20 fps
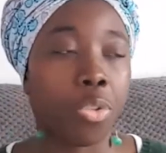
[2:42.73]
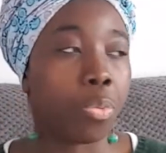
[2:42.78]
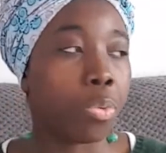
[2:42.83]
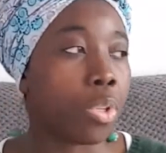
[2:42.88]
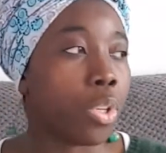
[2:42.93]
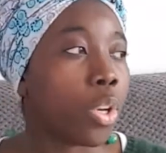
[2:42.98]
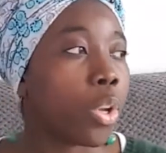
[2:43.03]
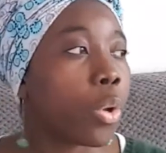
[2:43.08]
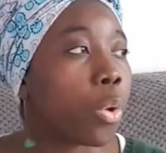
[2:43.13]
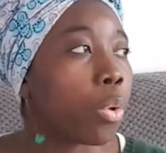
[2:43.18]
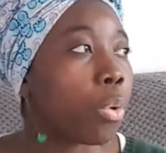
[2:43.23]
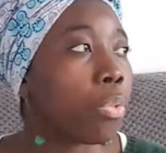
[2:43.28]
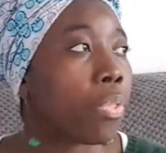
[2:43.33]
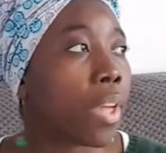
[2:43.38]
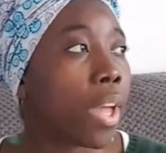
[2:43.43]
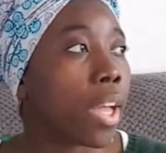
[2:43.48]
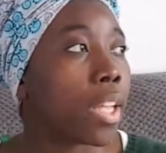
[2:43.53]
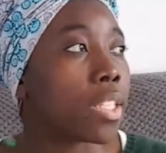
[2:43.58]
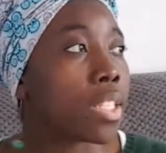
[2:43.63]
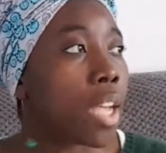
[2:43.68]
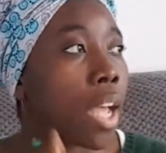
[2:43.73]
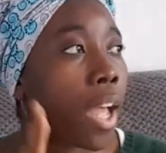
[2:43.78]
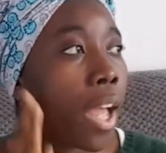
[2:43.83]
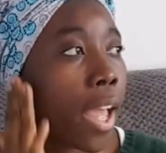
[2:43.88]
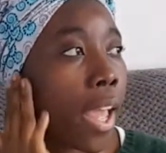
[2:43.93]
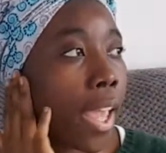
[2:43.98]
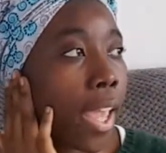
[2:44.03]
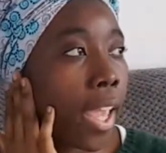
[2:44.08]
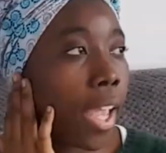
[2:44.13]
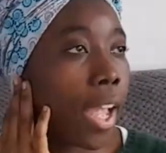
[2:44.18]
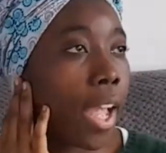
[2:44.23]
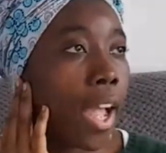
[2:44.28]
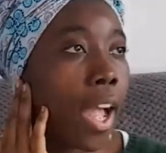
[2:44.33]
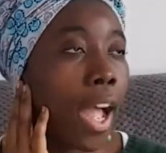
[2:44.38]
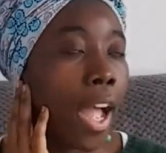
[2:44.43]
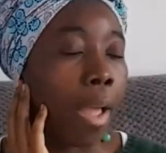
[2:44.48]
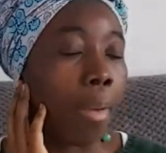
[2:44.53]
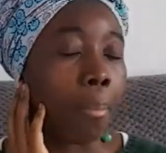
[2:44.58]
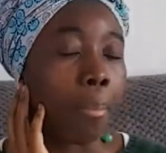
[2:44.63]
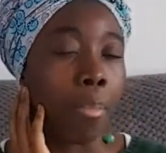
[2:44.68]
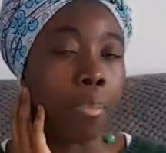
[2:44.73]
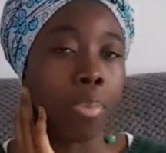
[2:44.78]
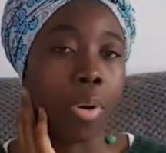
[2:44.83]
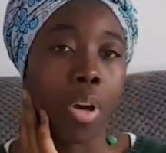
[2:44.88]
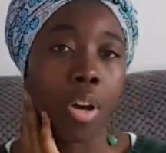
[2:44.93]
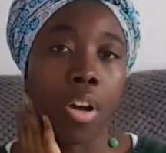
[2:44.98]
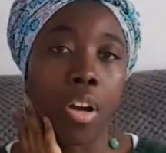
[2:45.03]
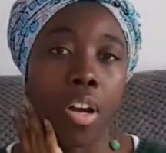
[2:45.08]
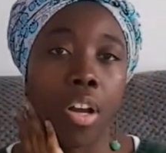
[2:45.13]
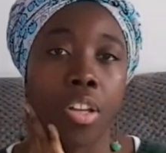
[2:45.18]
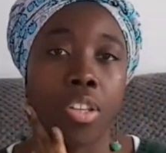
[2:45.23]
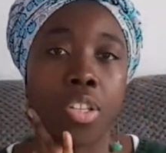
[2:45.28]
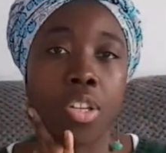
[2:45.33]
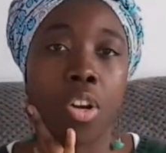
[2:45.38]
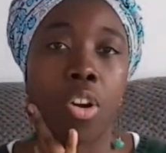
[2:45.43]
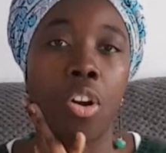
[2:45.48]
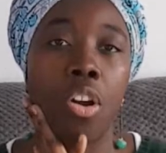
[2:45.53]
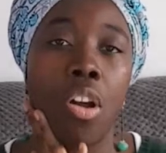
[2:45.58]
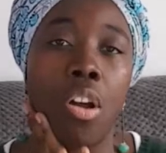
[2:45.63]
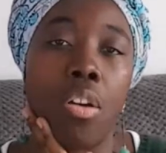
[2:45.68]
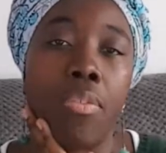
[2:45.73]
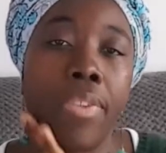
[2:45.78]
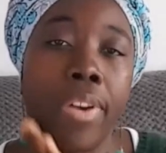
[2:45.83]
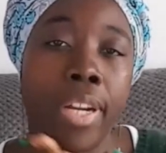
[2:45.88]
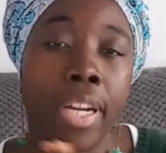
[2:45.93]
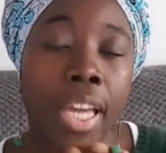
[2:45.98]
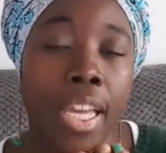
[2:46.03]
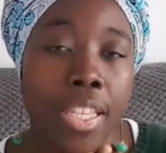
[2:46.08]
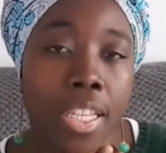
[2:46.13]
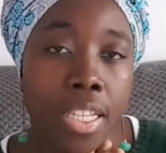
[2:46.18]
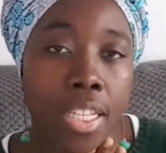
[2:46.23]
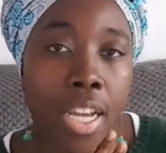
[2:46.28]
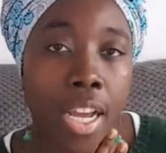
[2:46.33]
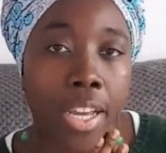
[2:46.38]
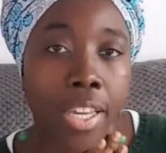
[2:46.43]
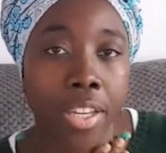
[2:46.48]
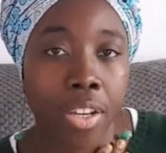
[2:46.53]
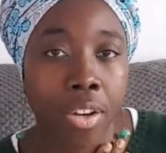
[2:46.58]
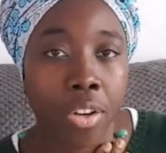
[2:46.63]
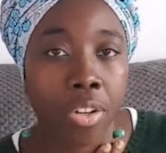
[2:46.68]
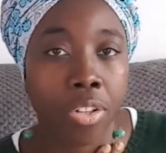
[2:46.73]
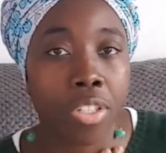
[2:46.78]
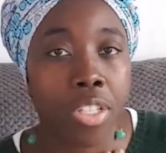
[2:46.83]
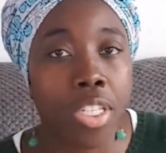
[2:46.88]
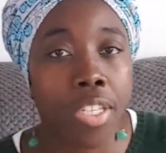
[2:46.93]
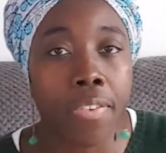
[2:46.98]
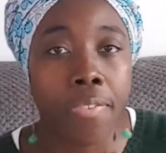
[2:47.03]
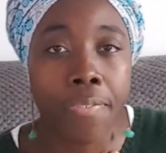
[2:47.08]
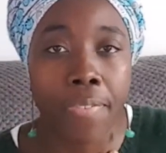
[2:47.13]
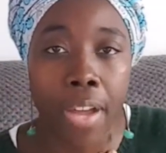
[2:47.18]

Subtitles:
you will know that I am part of Lady Diane's